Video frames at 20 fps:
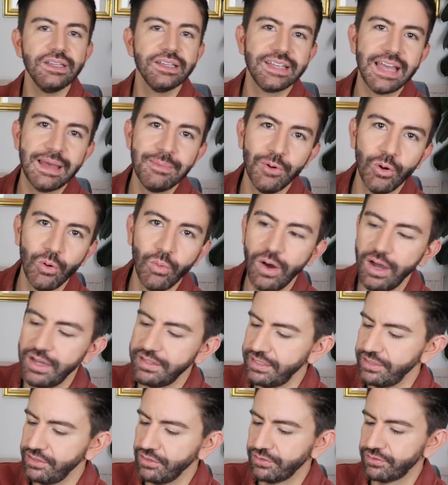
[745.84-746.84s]
get more
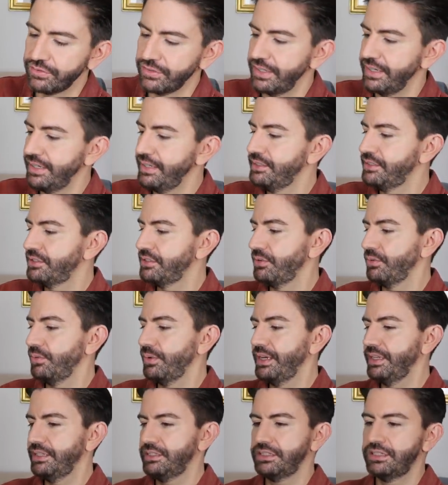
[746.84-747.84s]
wine in your fridge,
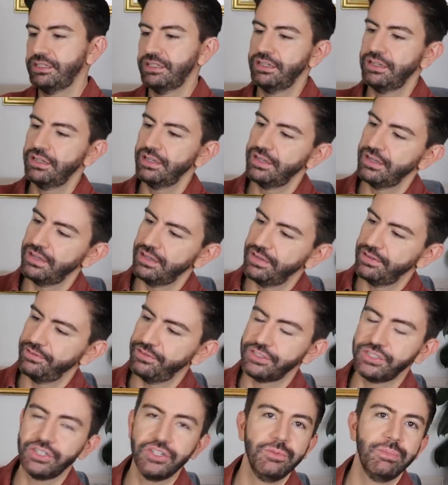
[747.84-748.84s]
which
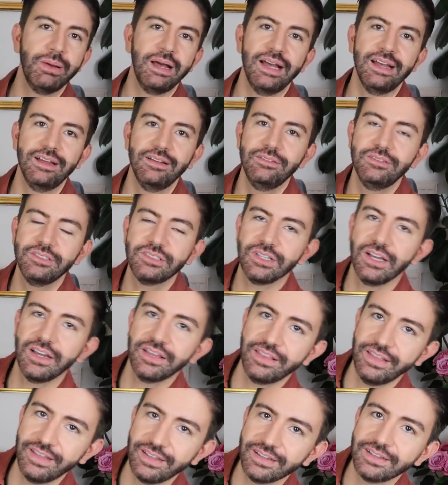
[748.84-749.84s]
for two pounds, I
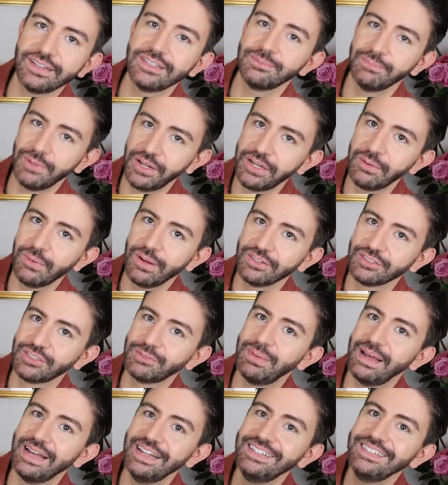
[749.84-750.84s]
think is money well
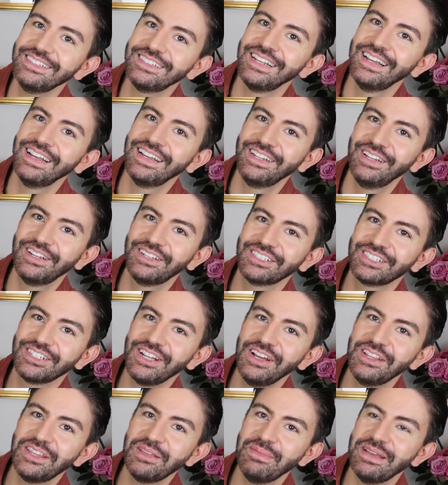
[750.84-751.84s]
spent. You can
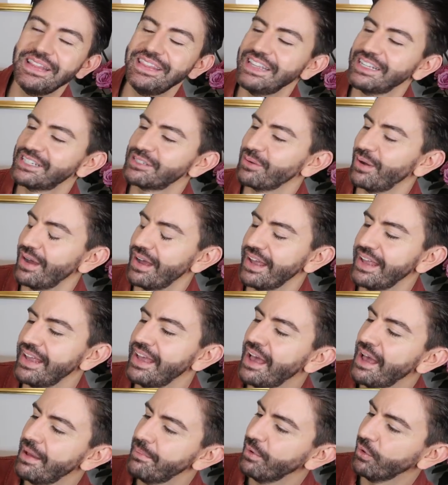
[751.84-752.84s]
slide them in this way,
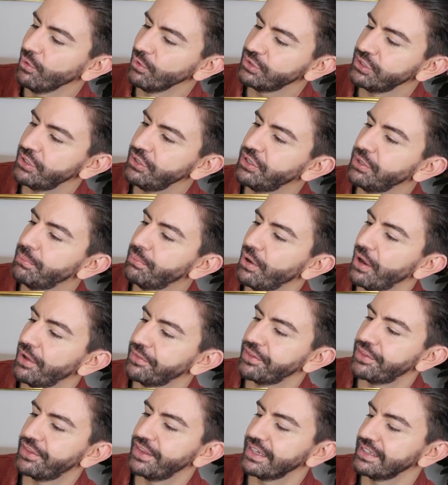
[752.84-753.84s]
but also you could put
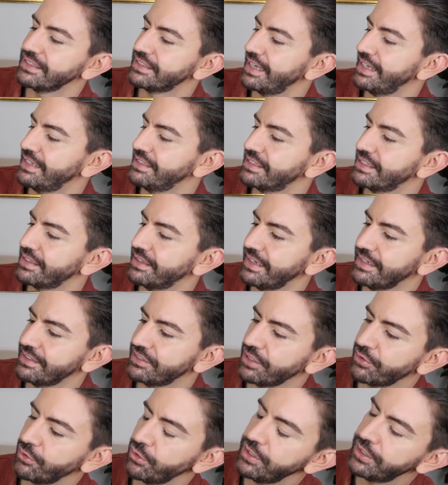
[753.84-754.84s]
other things into these.
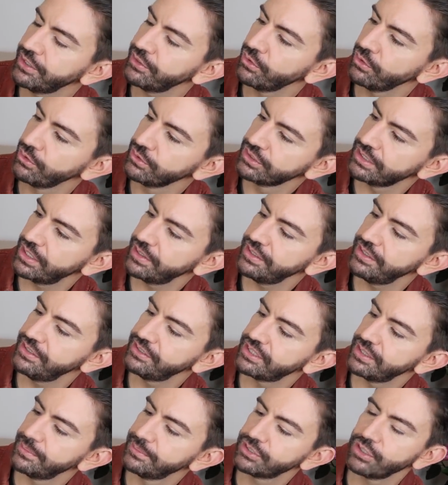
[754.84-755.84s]
And I thought you could also
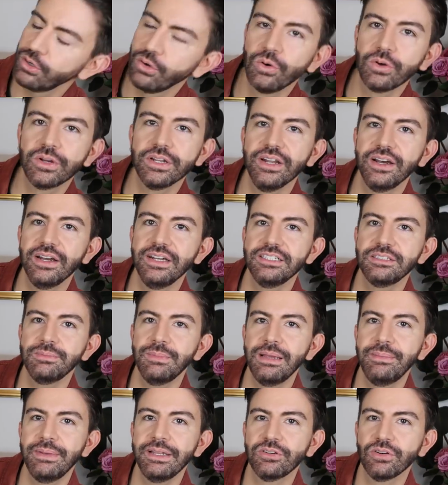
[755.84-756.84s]
use them to organize
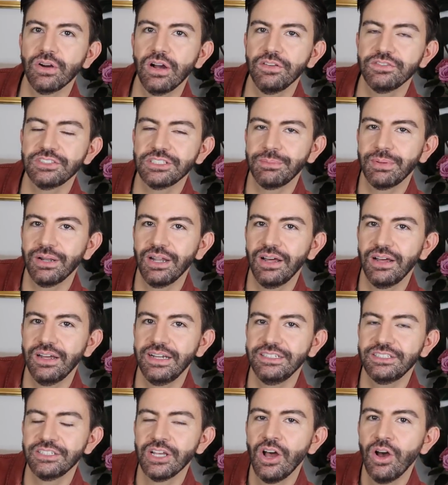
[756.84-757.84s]
maybe craft
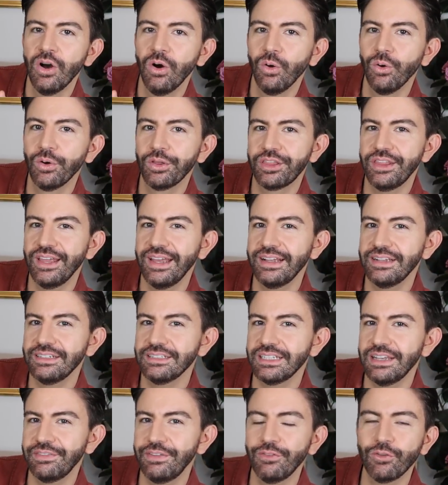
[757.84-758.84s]
supplies or
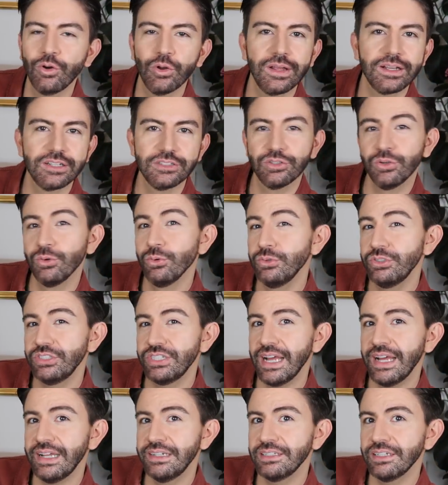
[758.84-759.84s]
things if you've got like a tool
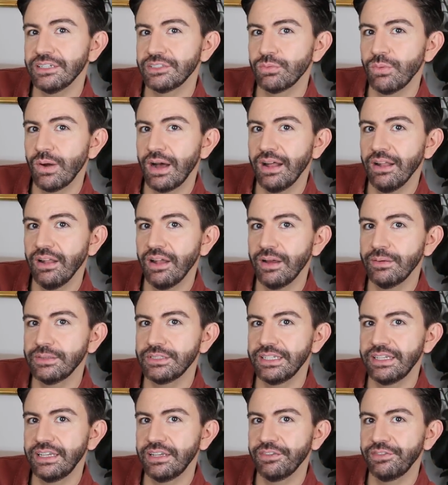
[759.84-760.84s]
shed as well. I was
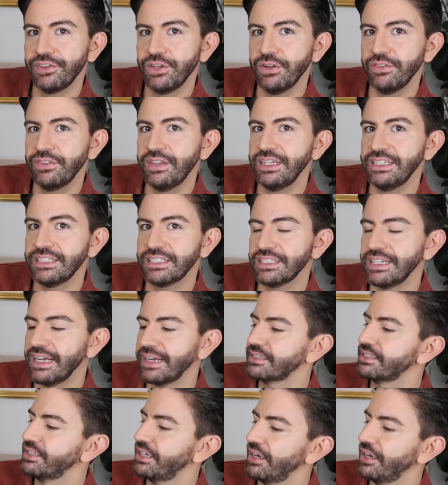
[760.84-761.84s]
thinking a few of these
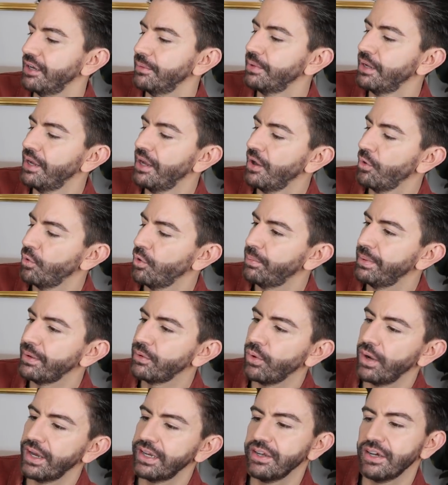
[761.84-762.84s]
stacked up would be
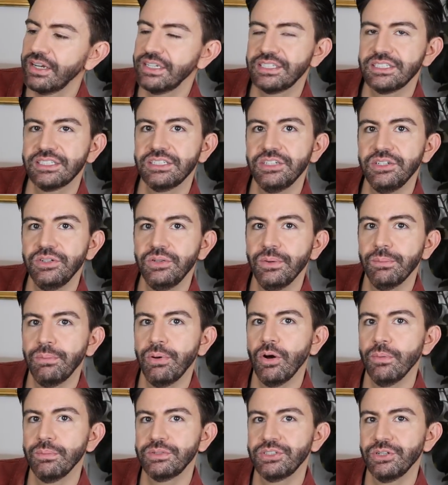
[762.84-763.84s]
quite nice to
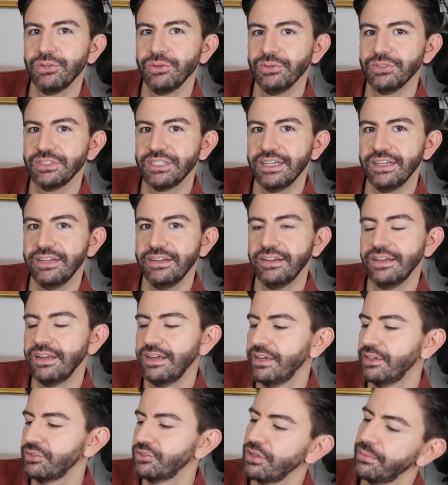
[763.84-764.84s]
pop tools in.
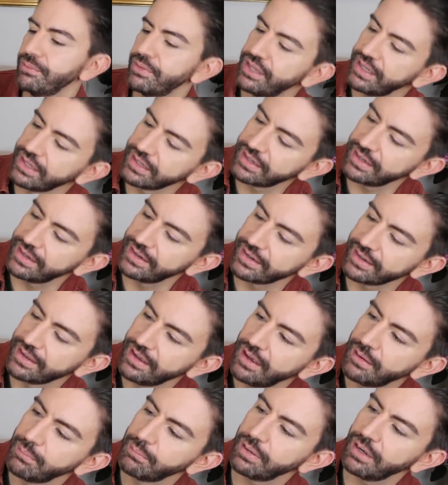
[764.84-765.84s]
So I'm
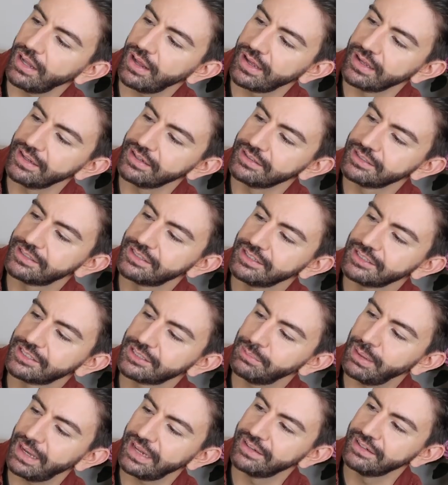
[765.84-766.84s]
thinking pliers,
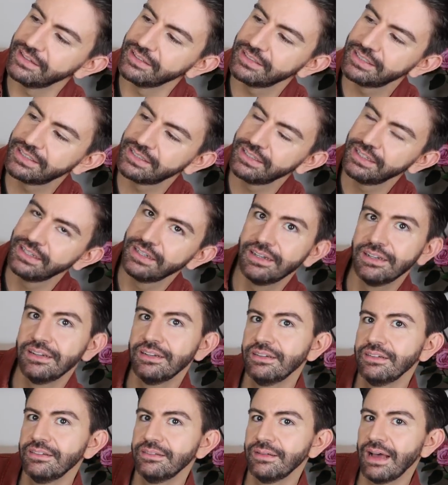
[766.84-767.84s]
spanners,
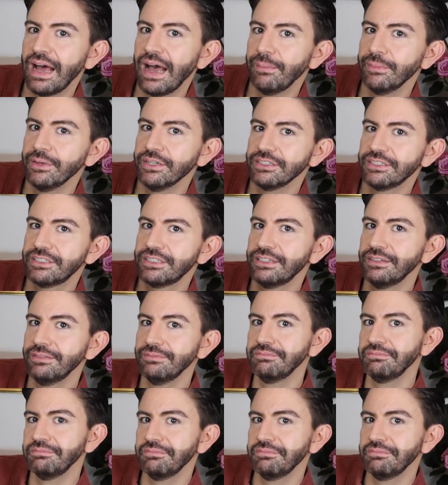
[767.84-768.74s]
hammers.